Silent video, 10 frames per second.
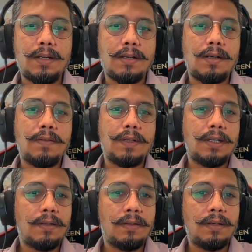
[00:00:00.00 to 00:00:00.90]
account,
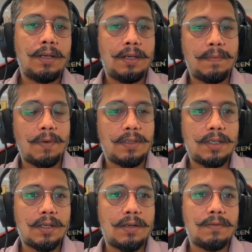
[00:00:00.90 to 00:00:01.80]
and
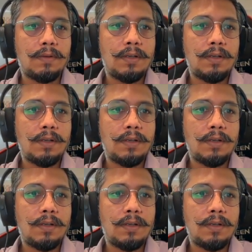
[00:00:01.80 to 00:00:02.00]
deposit account.